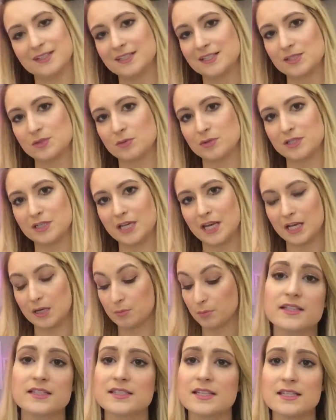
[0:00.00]
That's where you get
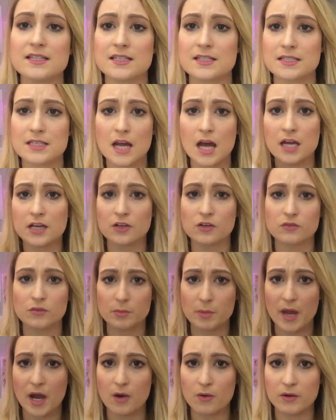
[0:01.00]
it. The scent is not
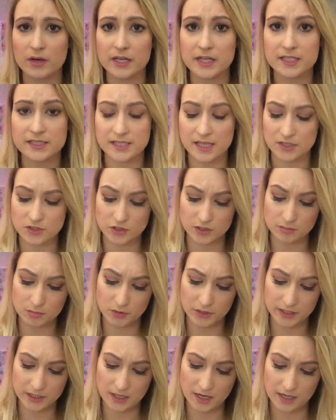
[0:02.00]
overpowering. It's actually
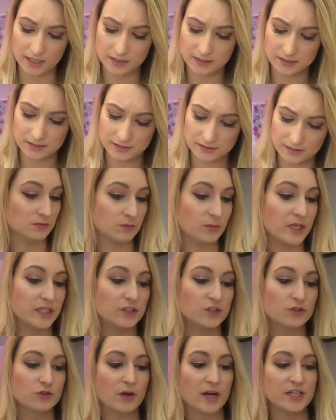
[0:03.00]
pretty nice. We had
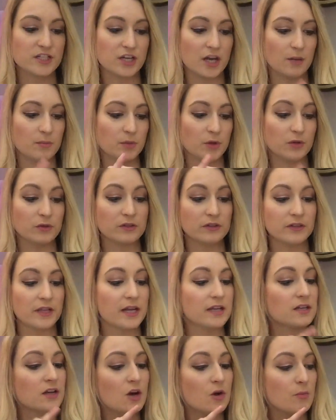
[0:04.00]
the dry shampoo, the
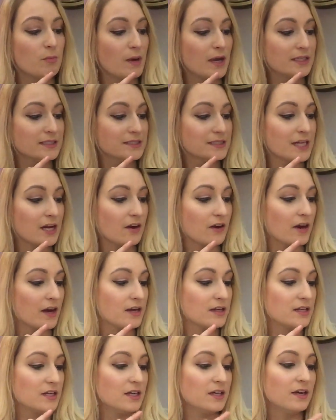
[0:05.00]
Lancome
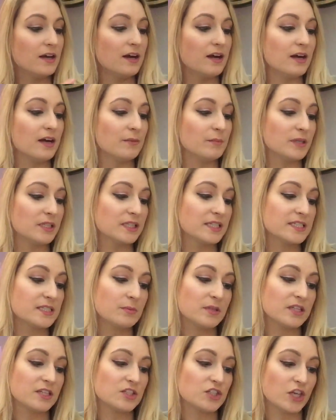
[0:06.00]
mascara,
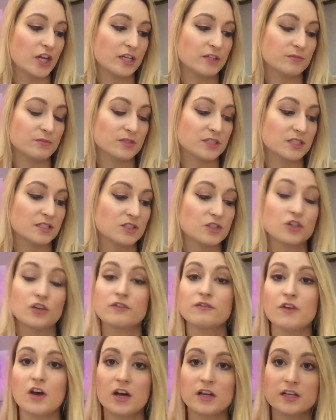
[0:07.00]
Elizabeth and James
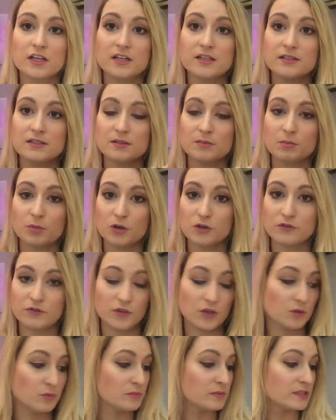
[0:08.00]
Nirvana
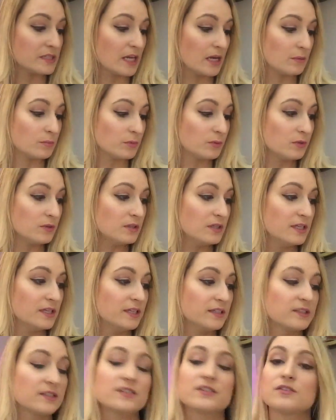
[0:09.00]
perfume sample,
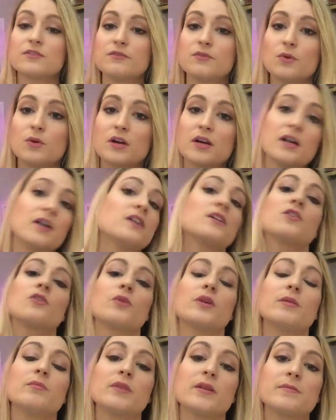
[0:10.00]
the Sephora
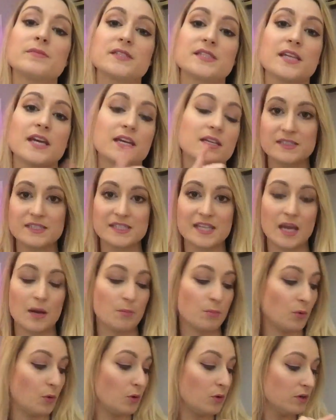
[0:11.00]
cream lip stain
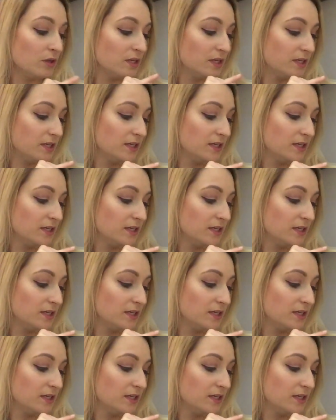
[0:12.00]
sample,